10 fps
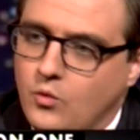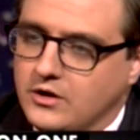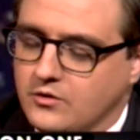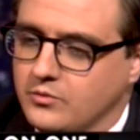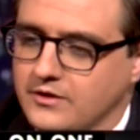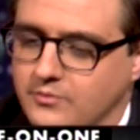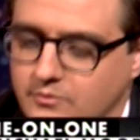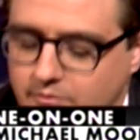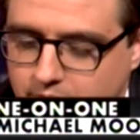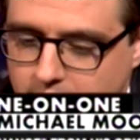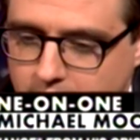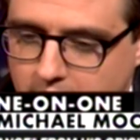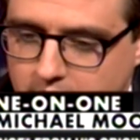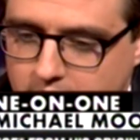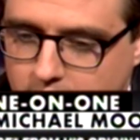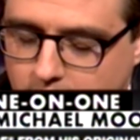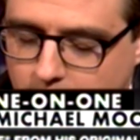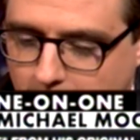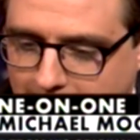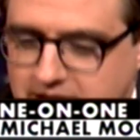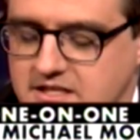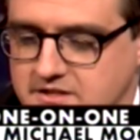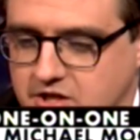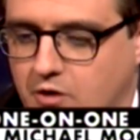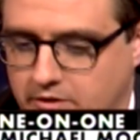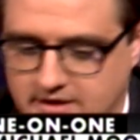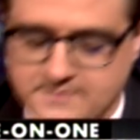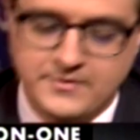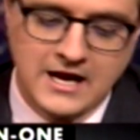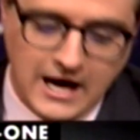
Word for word: there. Thank you. I guess let's start with this.